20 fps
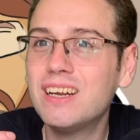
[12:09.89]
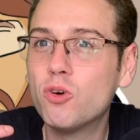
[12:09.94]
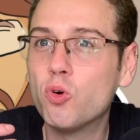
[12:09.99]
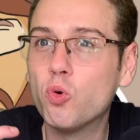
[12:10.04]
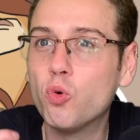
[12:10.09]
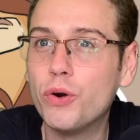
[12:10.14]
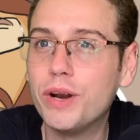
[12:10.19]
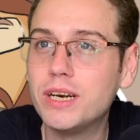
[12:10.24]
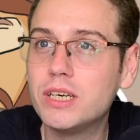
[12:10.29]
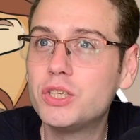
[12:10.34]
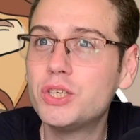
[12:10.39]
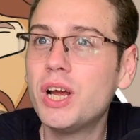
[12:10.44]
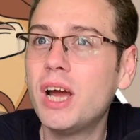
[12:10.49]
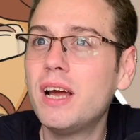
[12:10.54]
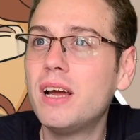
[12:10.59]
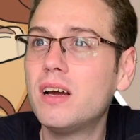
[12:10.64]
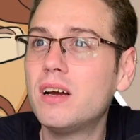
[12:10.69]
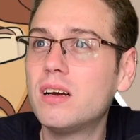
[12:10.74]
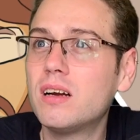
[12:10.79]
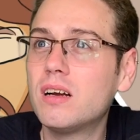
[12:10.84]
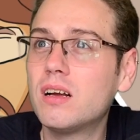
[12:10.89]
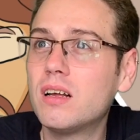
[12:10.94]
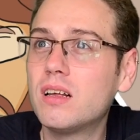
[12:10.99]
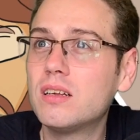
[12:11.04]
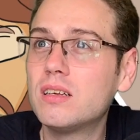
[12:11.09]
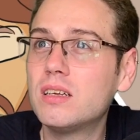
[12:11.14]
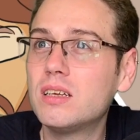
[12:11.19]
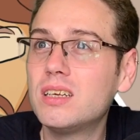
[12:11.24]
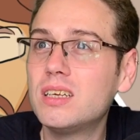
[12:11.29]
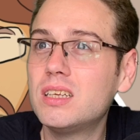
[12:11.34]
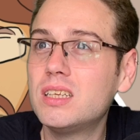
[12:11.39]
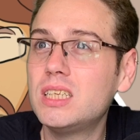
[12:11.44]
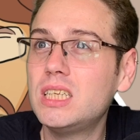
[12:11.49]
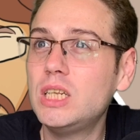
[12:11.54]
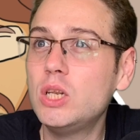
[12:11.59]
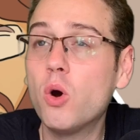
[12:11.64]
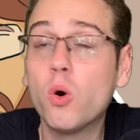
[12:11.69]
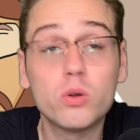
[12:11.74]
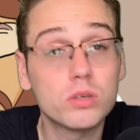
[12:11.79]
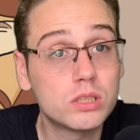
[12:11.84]
rich,
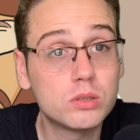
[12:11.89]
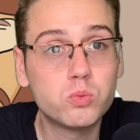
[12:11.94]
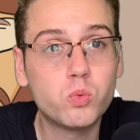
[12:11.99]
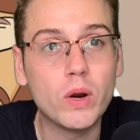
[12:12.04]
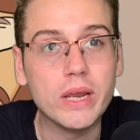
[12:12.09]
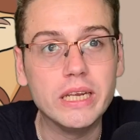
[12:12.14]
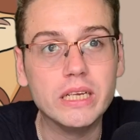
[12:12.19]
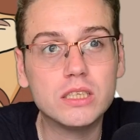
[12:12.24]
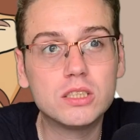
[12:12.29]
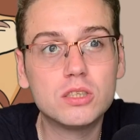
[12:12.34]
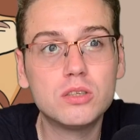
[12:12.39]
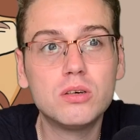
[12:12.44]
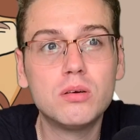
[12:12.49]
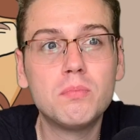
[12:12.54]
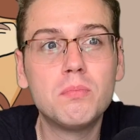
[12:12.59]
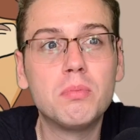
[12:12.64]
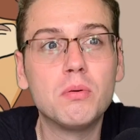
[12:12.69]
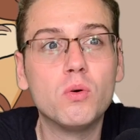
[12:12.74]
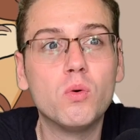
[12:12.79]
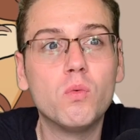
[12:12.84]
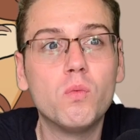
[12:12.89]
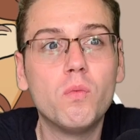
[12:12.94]
not sweet, but